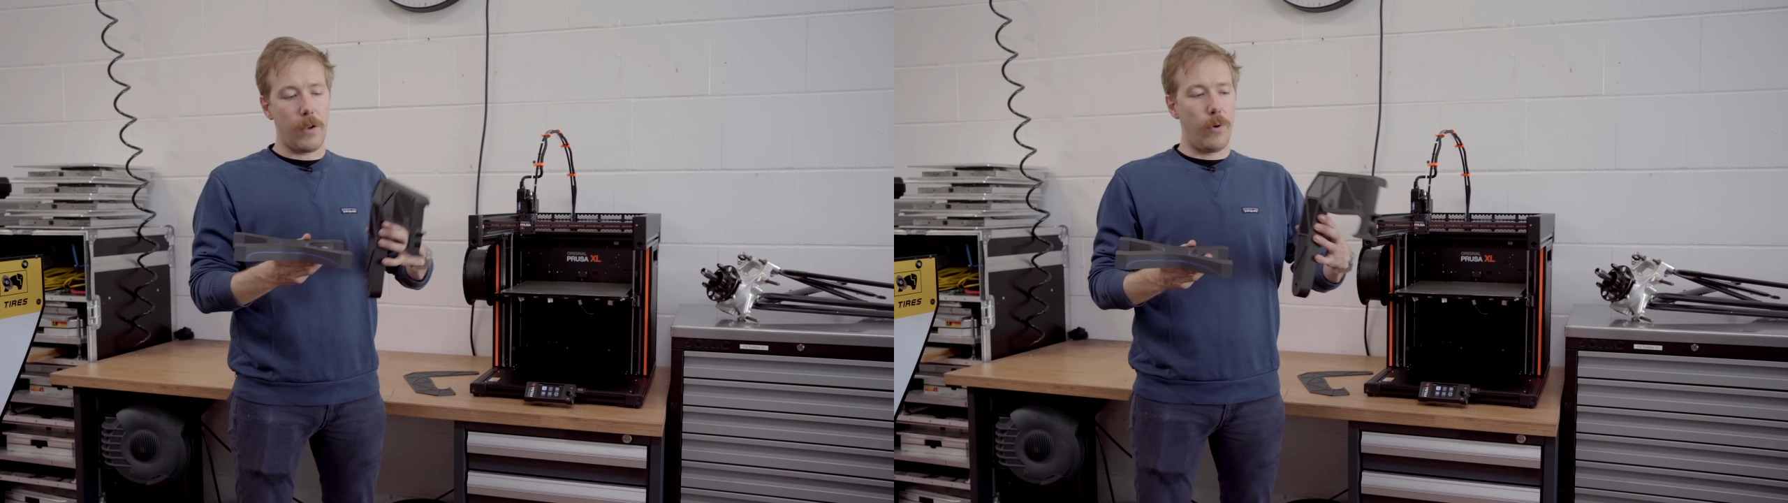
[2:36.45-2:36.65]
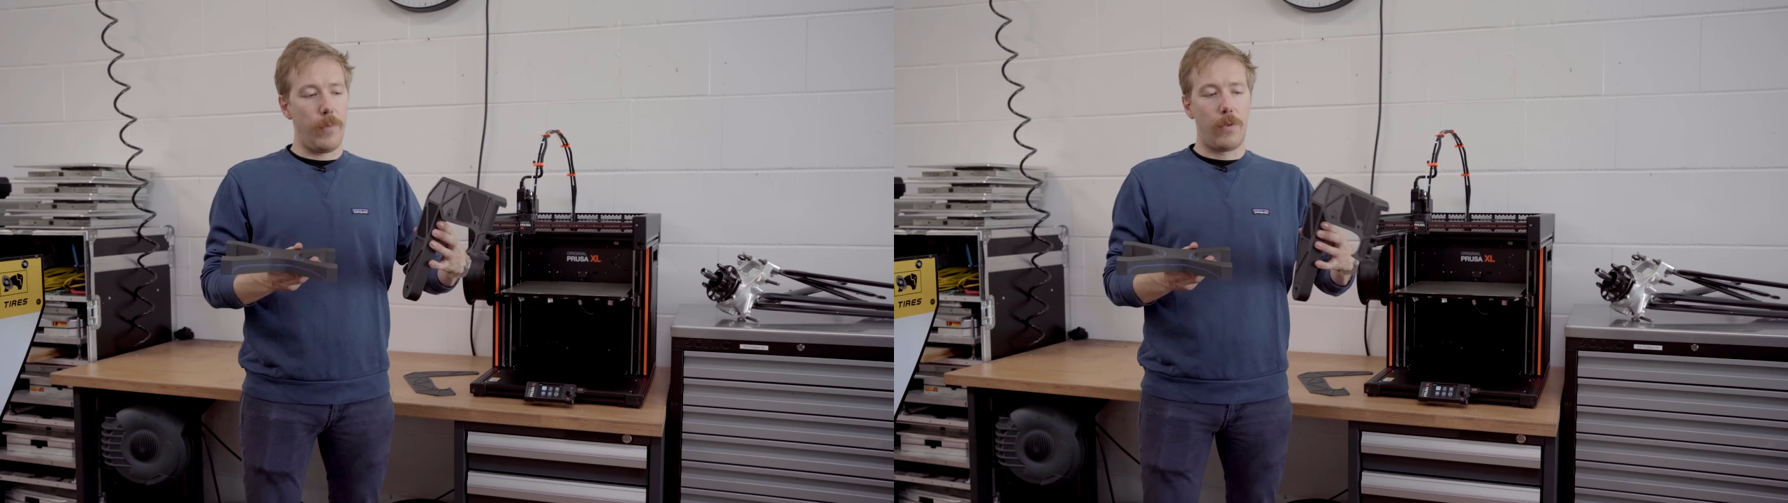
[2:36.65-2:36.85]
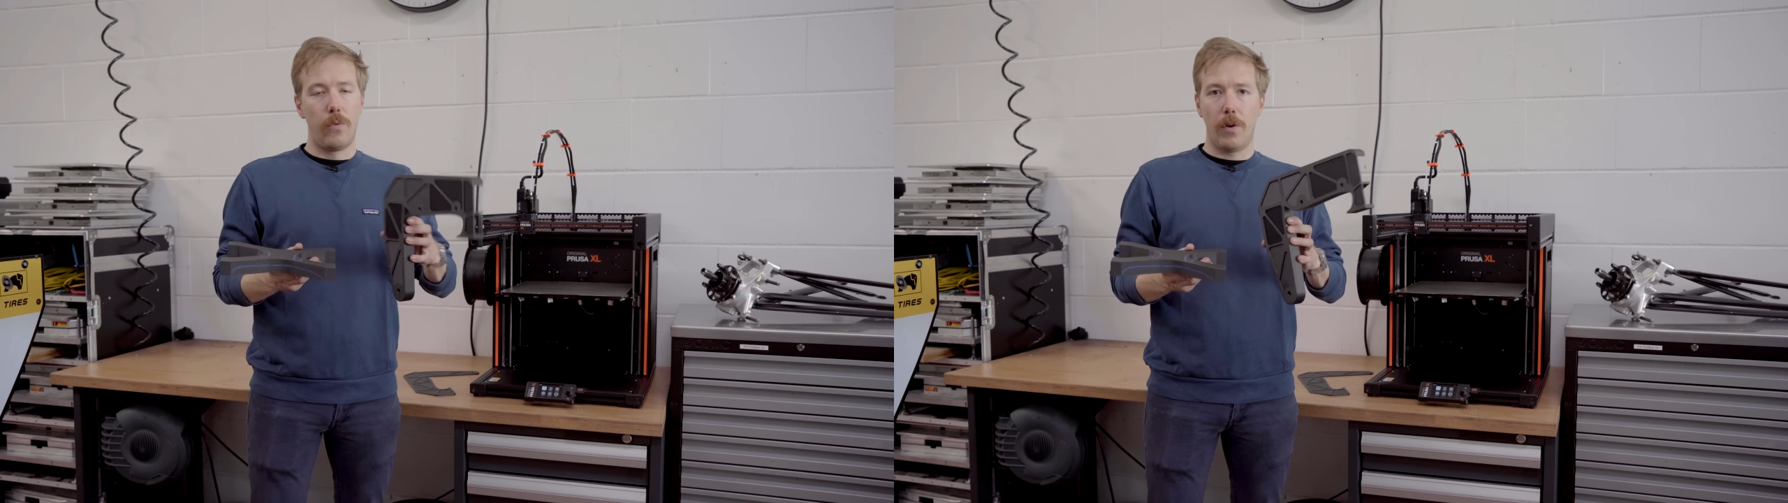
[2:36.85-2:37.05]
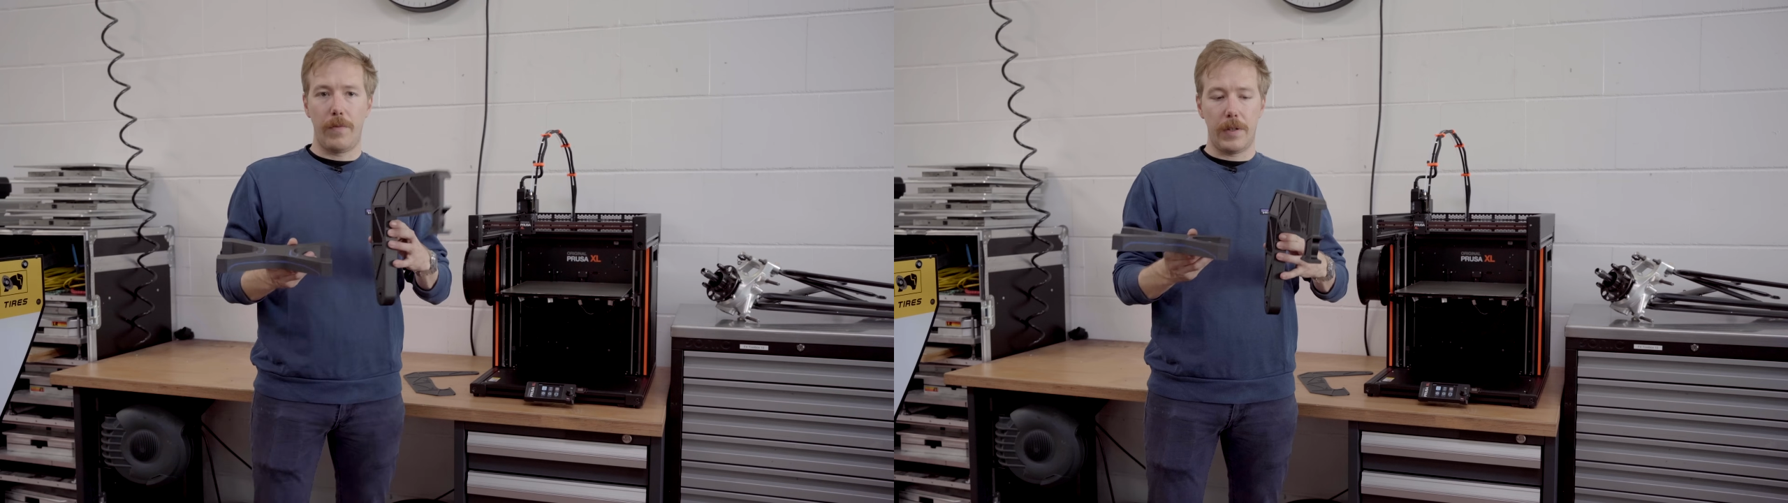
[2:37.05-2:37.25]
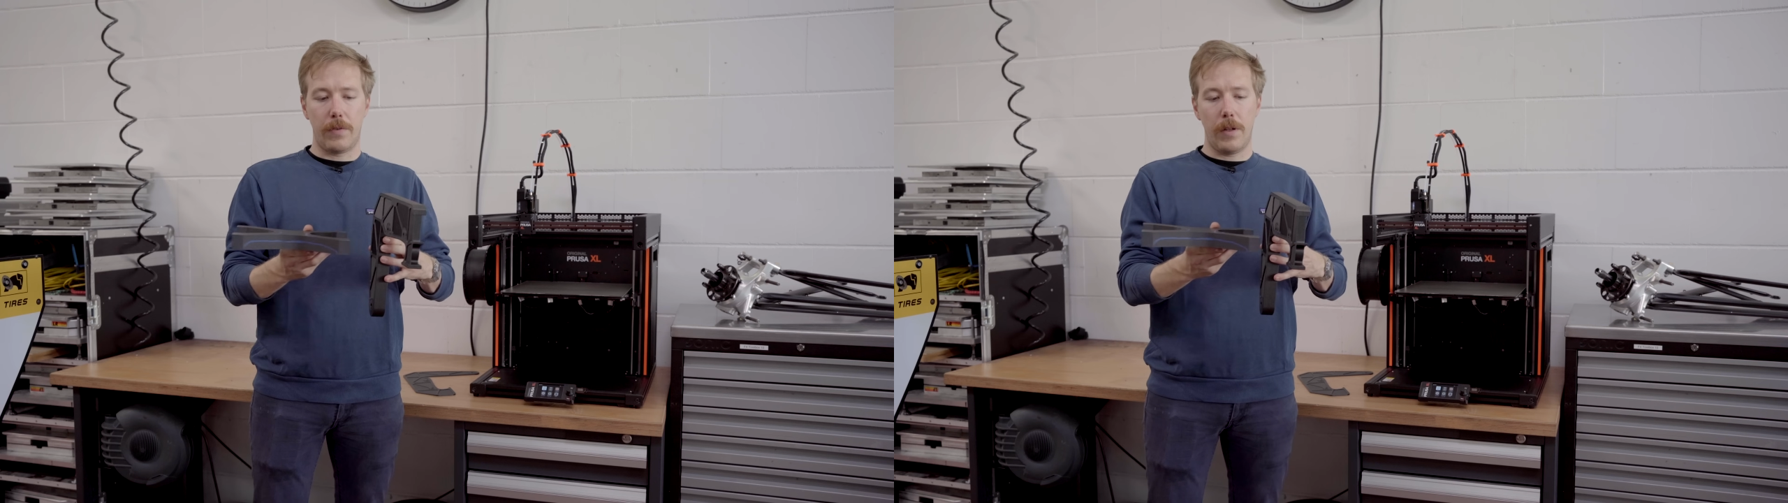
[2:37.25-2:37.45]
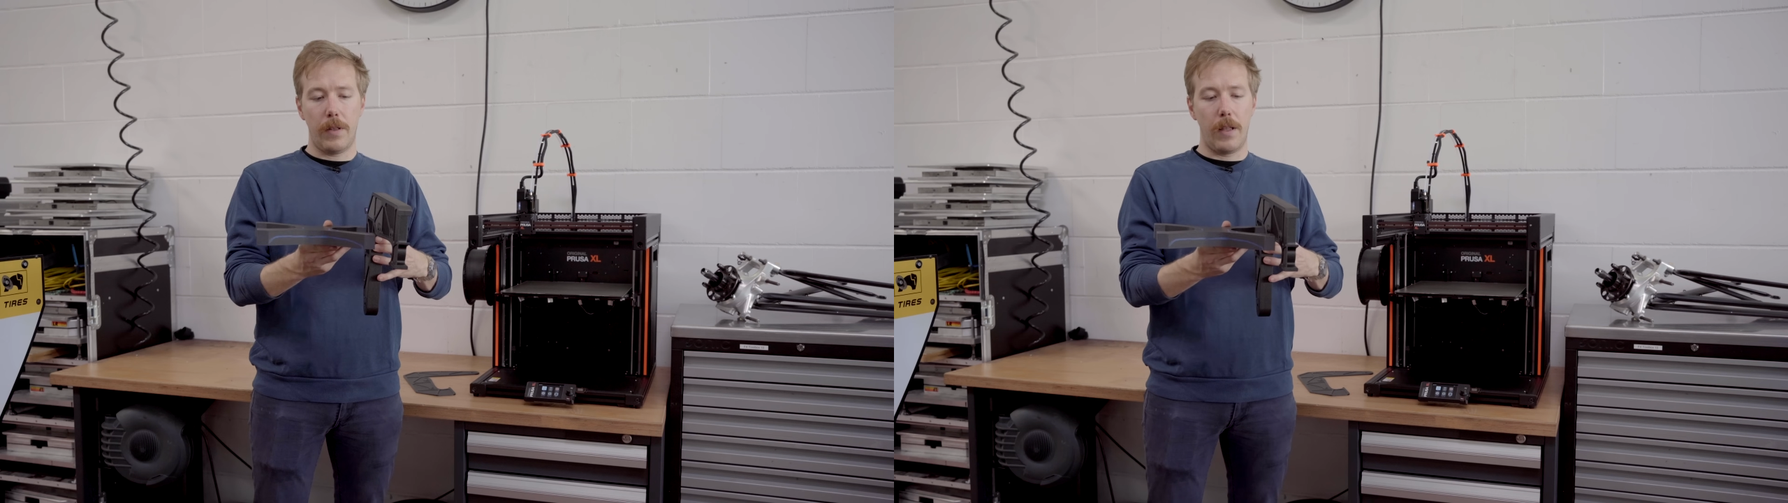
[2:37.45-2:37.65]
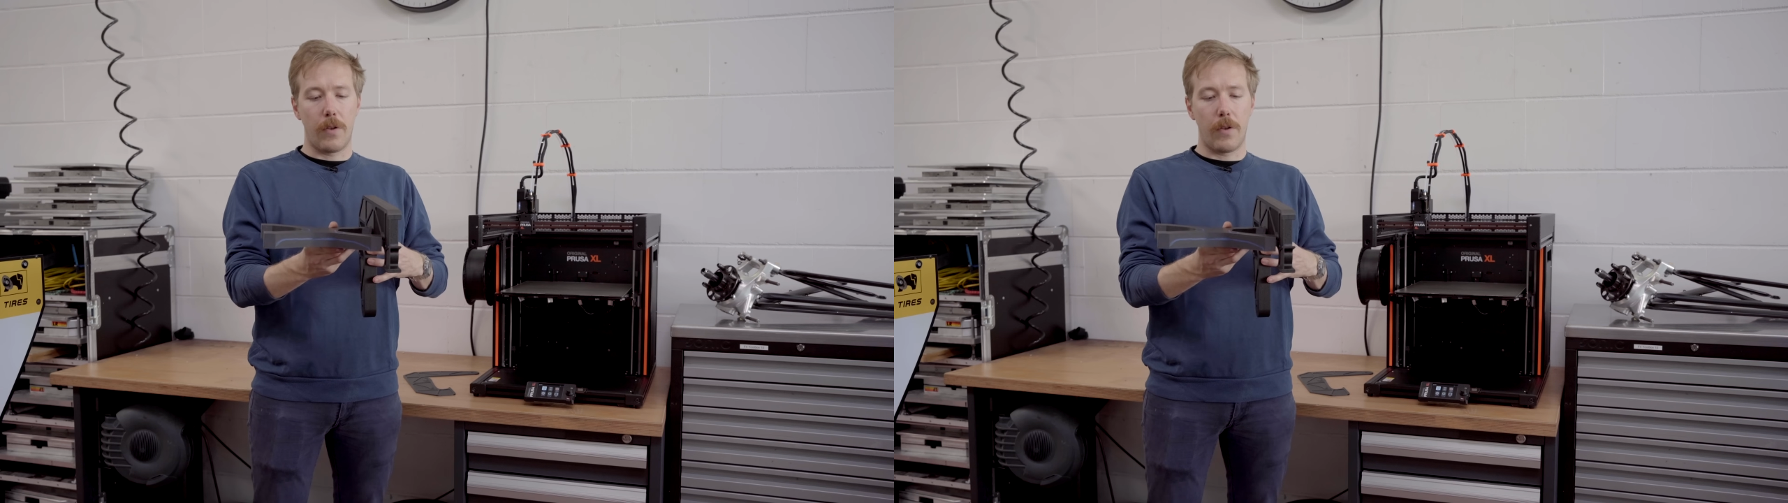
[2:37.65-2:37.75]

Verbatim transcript: there will be two of this one.